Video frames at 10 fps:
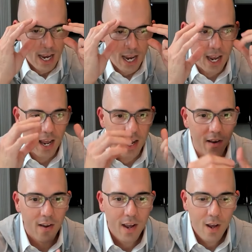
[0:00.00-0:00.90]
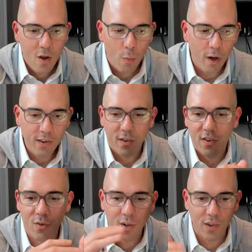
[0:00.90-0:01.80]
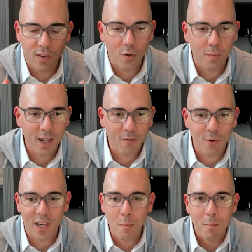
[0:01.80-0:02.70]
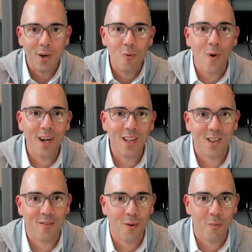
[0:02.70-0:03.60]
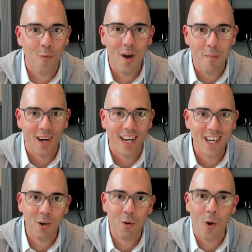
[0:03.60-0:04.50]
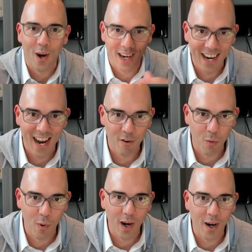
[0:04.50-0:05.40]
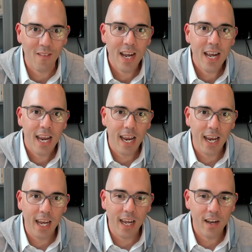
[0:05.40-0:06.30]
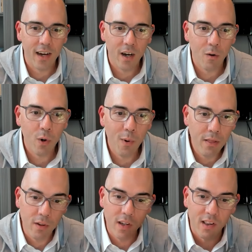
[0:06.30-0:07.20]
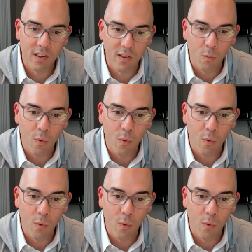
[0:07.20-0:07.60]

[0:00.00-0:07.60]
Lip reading: And we also sort of assumed that if we can build once for one market, it would work everywhere. And we went through this.